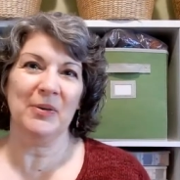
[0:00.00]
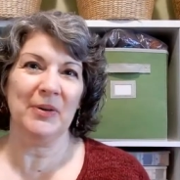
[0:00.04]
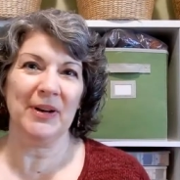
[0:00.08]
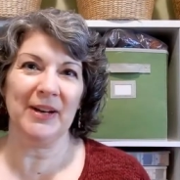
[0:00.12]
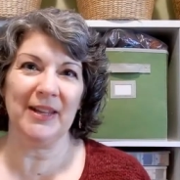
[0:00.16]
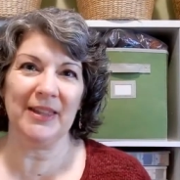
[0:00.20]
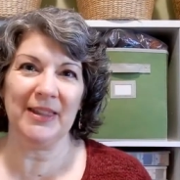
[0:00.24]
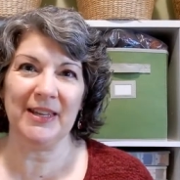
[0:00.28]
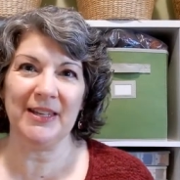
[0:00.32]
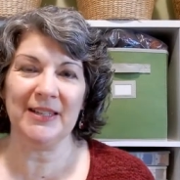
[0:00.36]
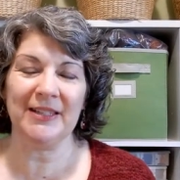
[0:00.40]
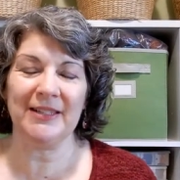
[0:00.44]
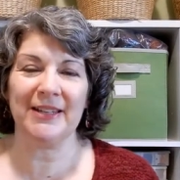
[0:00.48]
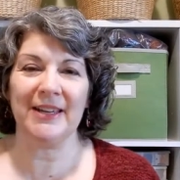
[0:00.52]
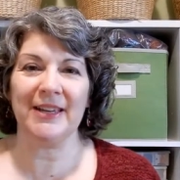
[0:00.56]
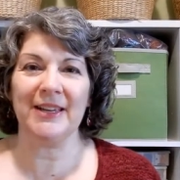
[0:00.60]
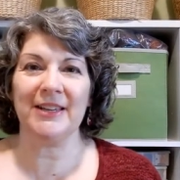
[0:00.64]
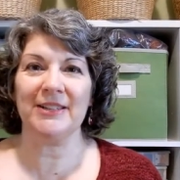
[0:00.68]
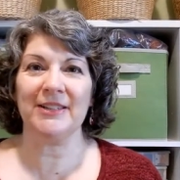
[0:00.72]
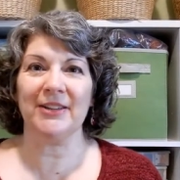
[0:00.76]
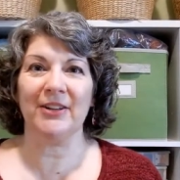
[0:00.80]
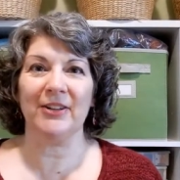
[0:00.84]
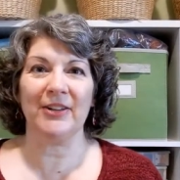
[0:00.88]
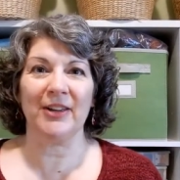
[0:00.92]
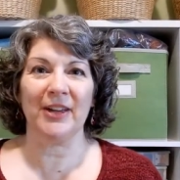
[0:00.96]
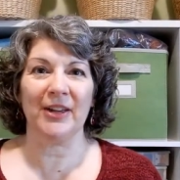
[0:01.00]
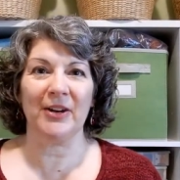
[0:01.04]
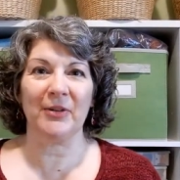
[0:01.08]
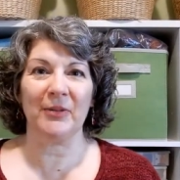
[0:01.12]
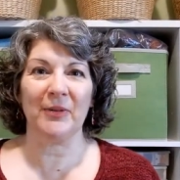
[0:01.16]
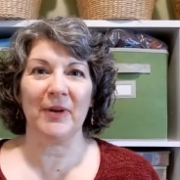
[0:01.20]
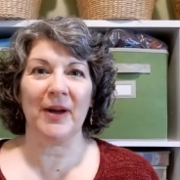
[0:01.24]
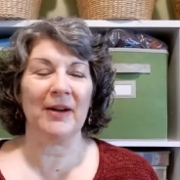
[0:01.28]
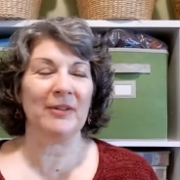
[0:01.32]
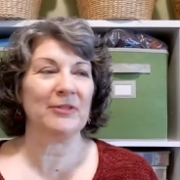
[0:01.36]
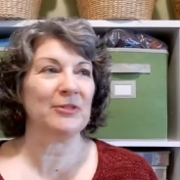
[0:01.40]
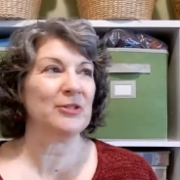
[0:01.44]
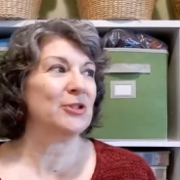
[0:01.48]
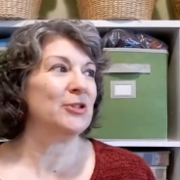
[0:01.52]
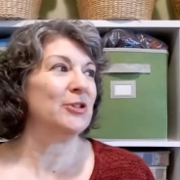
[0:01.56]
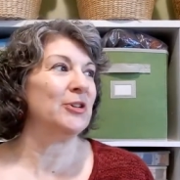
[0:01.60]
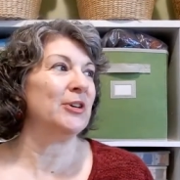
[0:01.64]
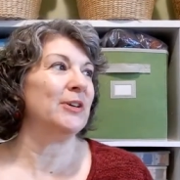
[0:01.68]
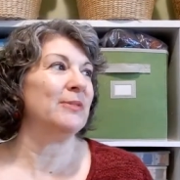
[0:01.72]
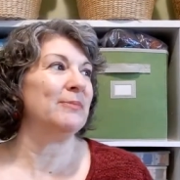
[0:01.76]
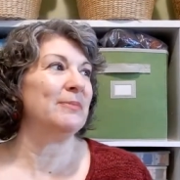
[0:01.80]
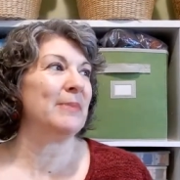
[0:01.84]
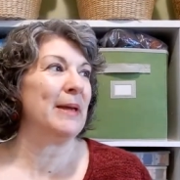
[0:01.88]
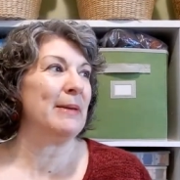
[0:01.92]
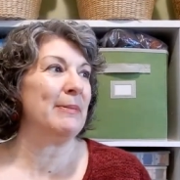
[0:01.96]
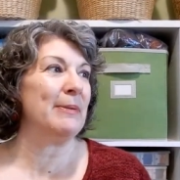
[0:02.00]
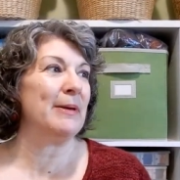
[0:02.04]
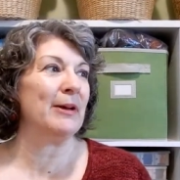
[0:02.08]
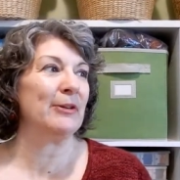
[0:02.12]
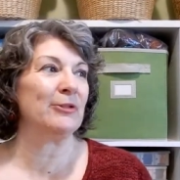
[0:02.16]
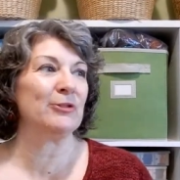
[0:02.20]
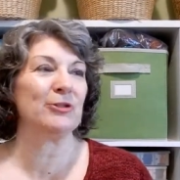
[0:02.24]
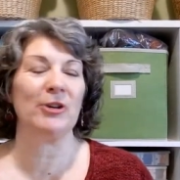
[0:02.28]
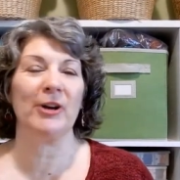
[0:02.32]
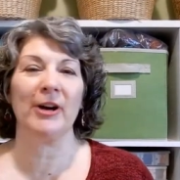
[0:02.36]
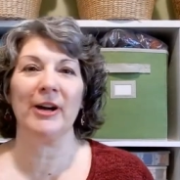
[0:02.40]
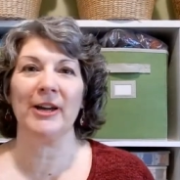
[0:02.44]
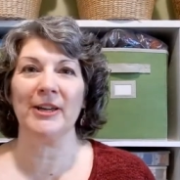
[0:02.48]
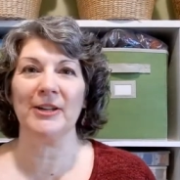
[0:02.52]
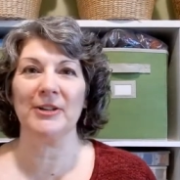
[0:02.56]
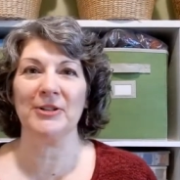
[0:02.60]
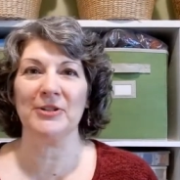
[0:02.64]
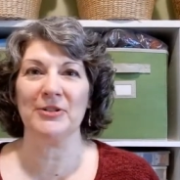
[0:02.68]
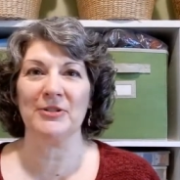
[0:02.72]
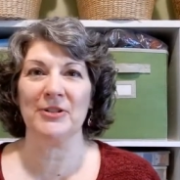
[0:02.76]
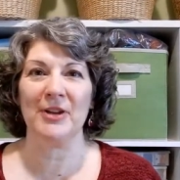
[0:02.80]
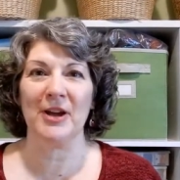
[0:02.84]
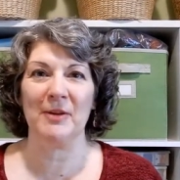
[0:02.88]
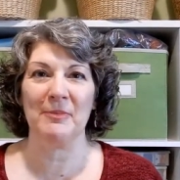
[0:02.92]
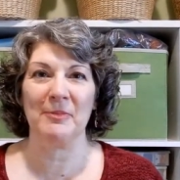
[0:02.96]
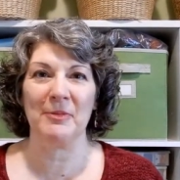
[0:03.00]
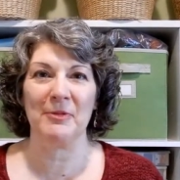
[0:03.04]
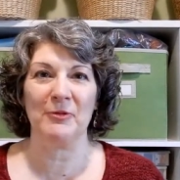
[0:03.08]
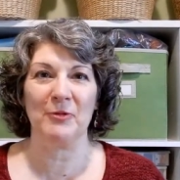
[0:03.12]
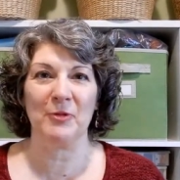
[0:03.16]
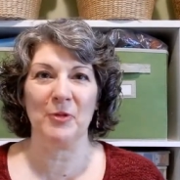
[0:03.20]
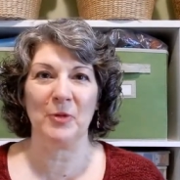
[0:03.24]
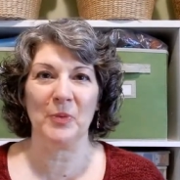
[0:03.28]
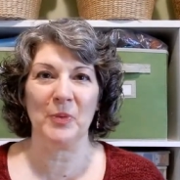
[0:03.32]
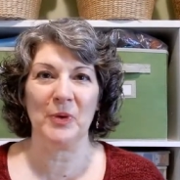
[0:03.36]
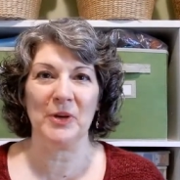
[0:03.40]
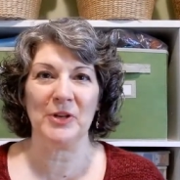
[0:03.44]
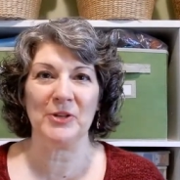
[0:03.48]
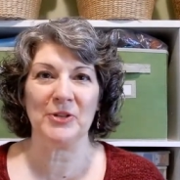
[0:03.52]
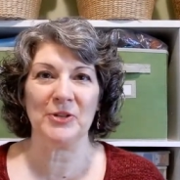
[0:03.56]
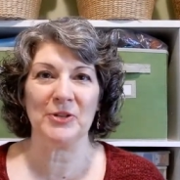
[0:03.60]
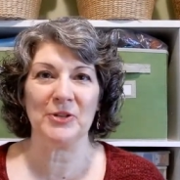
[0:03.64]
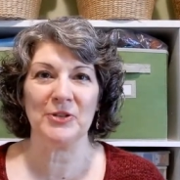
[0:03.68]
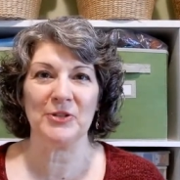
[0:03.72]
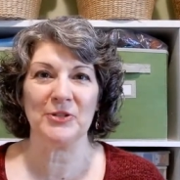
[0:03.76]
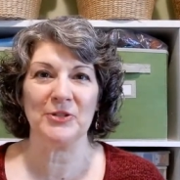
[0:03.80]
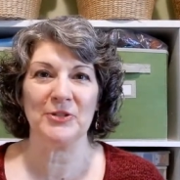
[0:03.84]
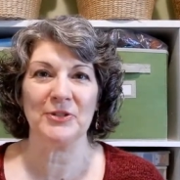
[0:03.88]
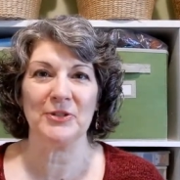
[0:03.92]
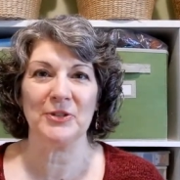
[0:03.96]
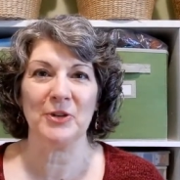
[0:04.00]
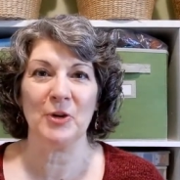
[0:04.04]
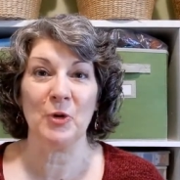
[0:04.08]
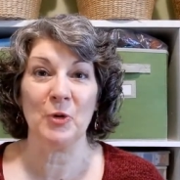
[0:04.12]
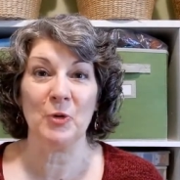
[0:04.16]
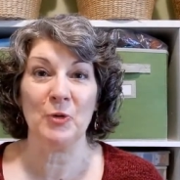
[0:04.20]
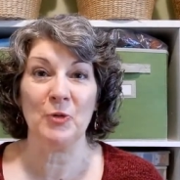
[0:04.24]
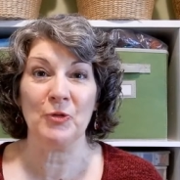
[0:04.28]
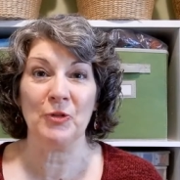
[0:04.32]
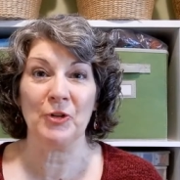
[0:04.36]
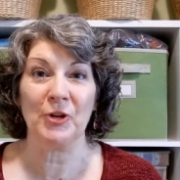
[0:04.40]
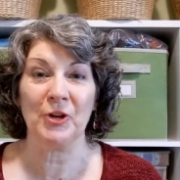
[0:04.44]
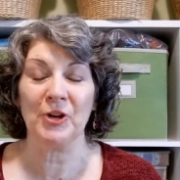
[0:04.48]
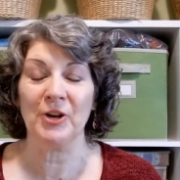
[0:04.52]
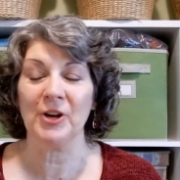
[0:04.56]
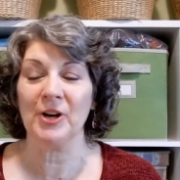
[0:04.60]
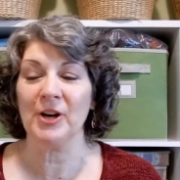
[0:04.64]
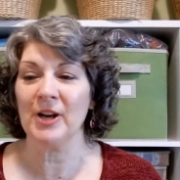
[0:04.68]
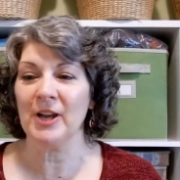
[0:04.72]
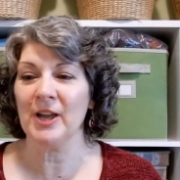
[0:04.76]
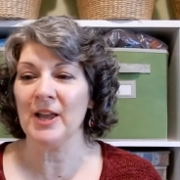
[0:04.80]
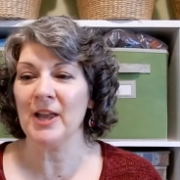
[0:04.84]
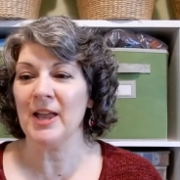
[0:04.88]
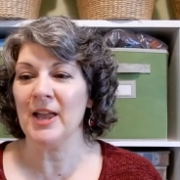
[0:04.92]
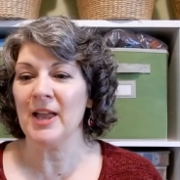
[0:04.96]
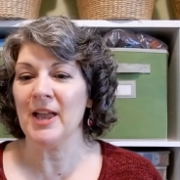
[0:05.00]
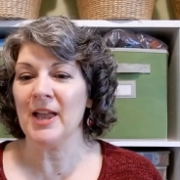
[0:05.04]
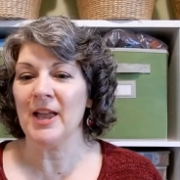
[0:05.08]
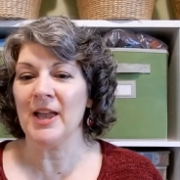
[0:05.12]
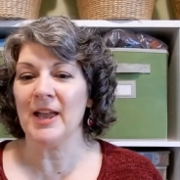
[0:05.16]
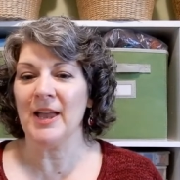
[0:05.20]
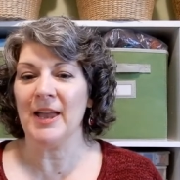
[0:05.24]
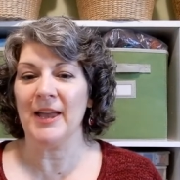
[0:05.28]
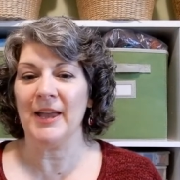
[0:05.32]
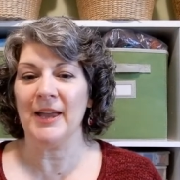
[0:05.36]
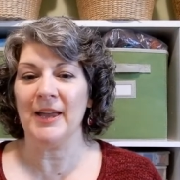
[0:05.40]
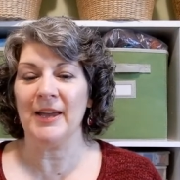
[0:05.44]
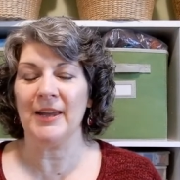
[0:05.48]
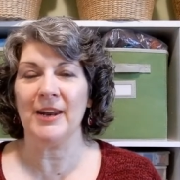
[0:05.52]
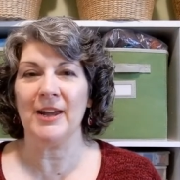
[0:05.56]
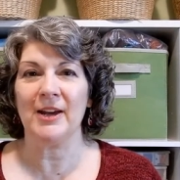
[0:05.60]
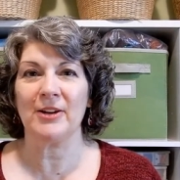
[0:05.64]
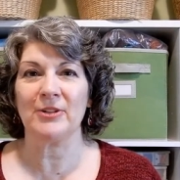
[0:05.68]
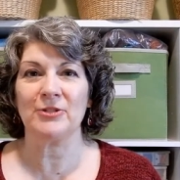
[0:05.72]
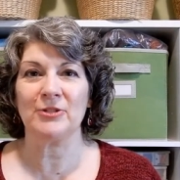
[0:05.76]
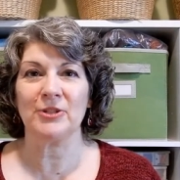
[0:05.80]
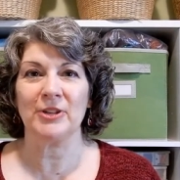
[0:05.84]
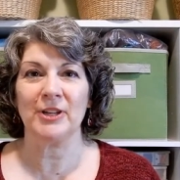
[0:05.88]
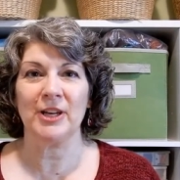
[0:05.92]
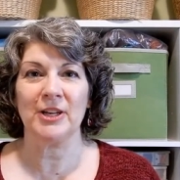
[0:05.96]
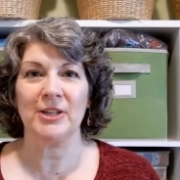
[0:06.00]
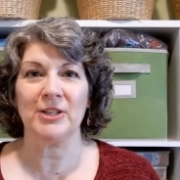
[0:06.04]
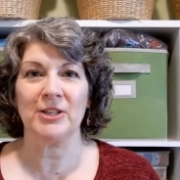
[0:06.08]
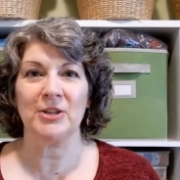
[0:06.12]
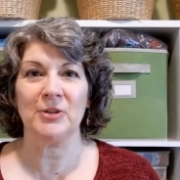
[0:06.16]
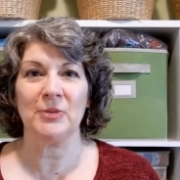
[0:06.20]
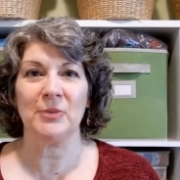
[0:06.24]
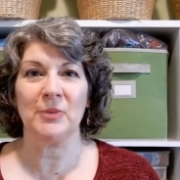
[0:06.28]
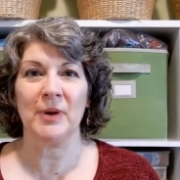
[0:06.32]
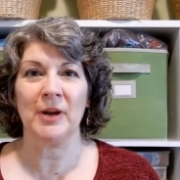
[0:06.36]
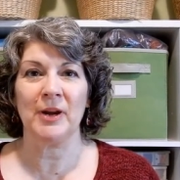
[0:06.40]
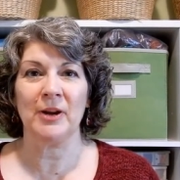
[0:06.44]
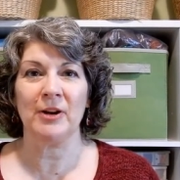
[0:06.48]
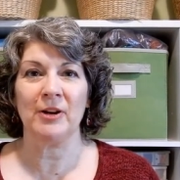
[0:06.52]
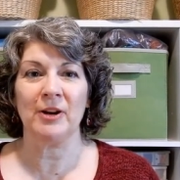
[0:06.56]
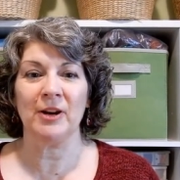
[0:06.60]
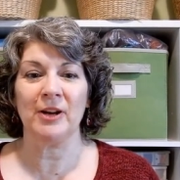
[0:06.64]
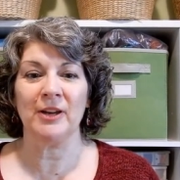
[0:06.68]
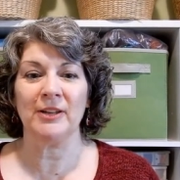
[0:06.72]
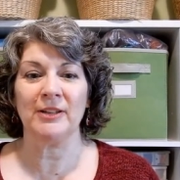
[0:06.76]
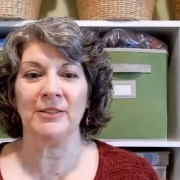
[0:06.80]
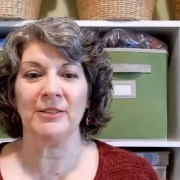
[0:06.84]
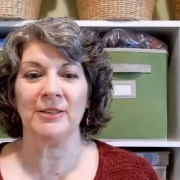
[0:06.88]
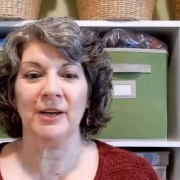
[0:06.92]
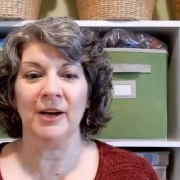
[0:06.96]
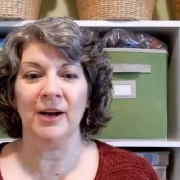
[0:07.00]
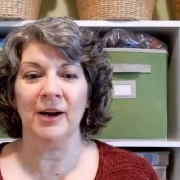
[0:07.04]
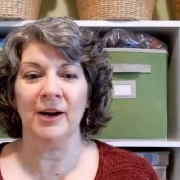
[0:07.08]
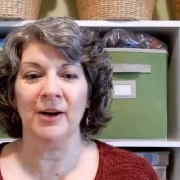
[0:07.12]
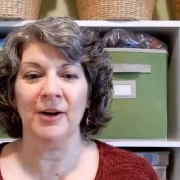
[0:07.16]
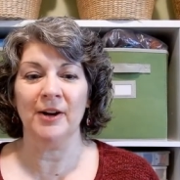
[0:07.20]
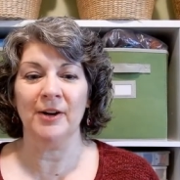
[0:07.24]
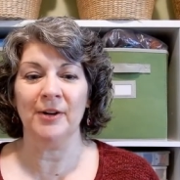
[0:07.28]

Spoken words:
one of these days I'll get around to it. Maybe I'll try and do that before winter's over and actually get to wear it.